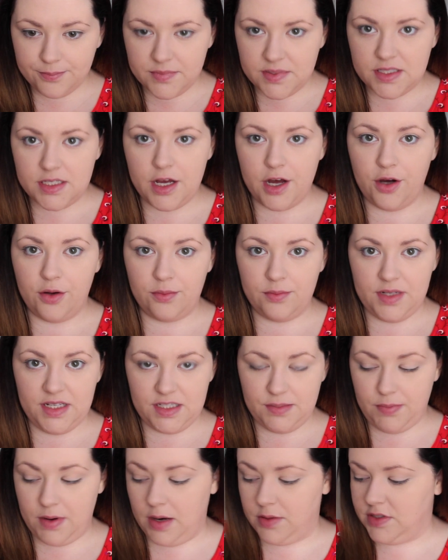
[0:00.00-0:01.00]
So
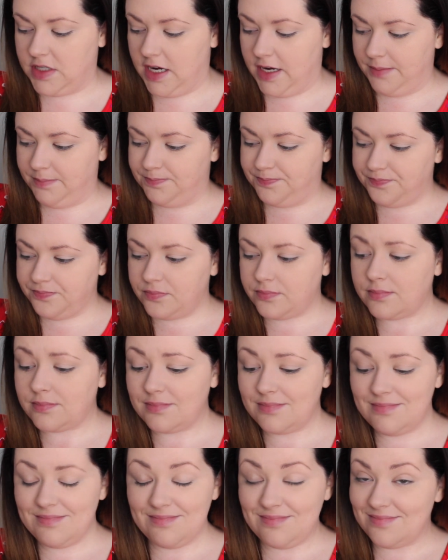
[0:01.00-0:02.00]
it's brow time.
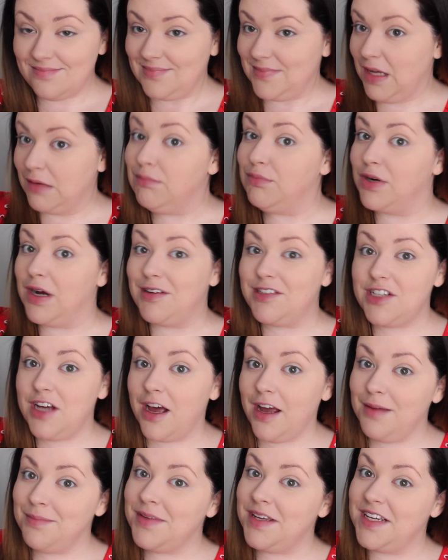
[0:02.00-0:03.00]
Brow
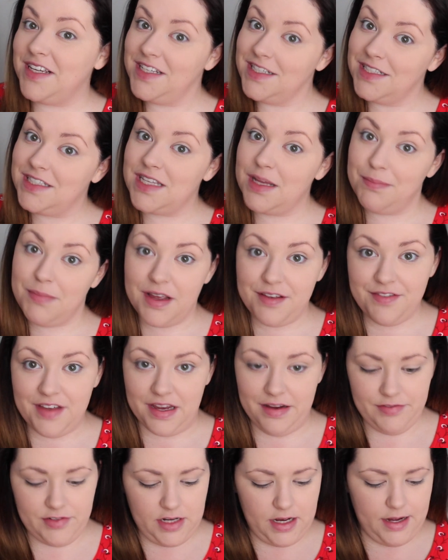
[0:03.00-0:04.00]
time is my
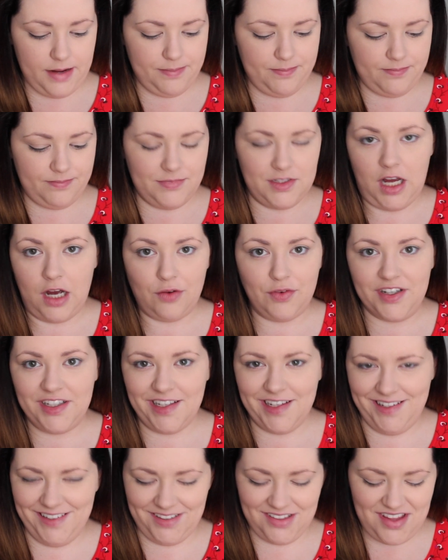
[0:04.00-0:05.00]
favorite time. Not
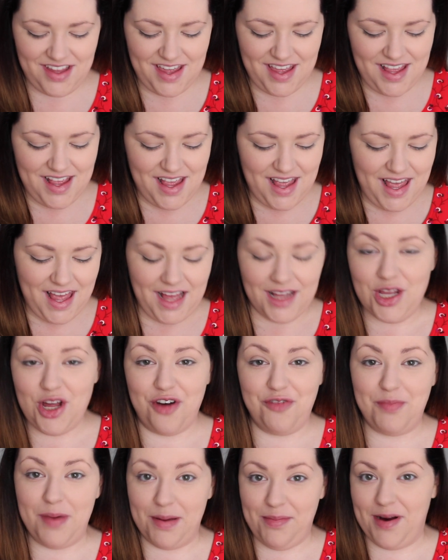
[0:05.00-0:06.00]
really. I
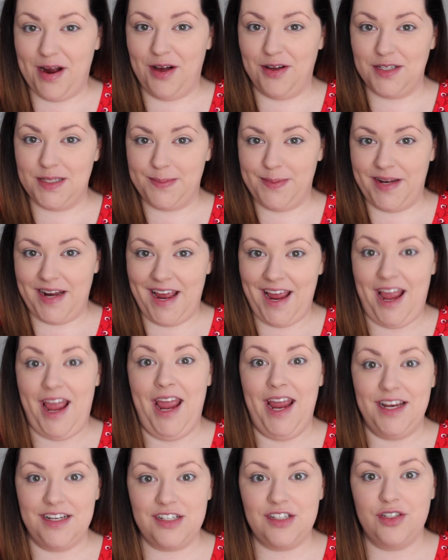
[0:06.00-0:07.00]
love my brows, but I
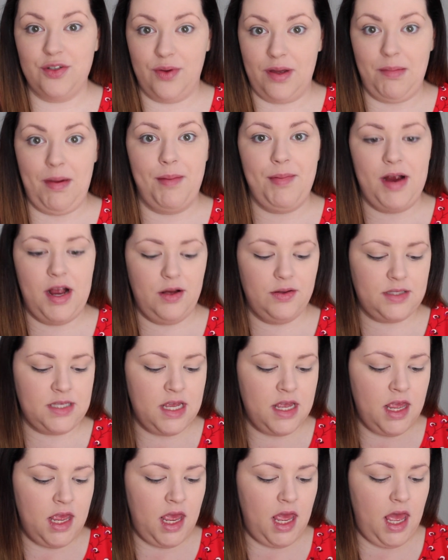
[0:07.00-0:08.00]
hate doing my brows.
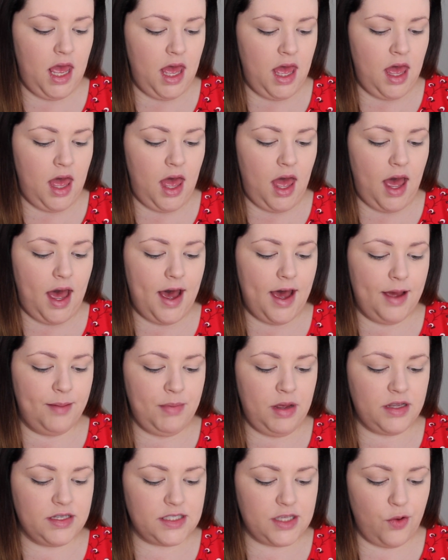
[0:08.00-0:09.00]

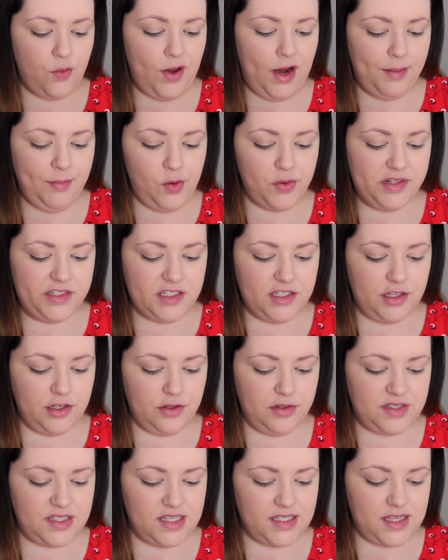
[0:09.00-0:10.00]
So what I'm going to
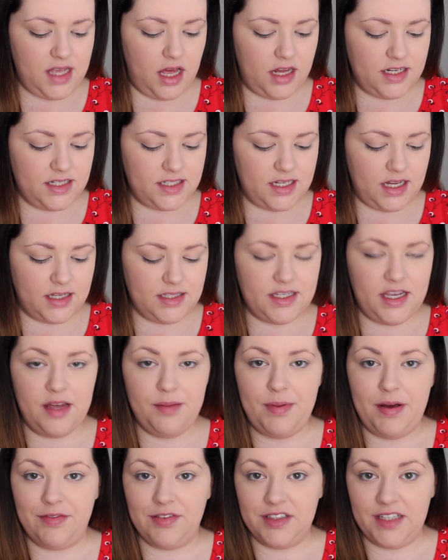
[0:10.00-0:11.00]
use is Anastasia
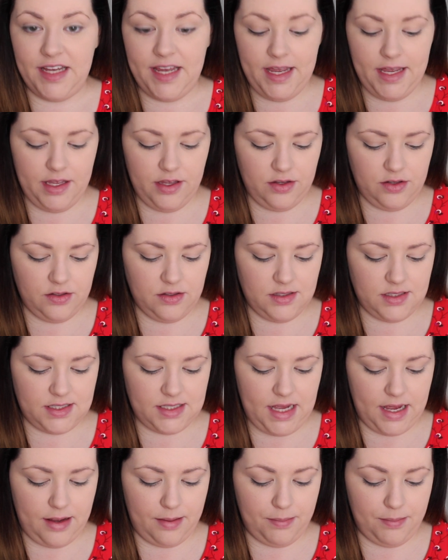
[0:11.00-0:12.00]
Beverly Hills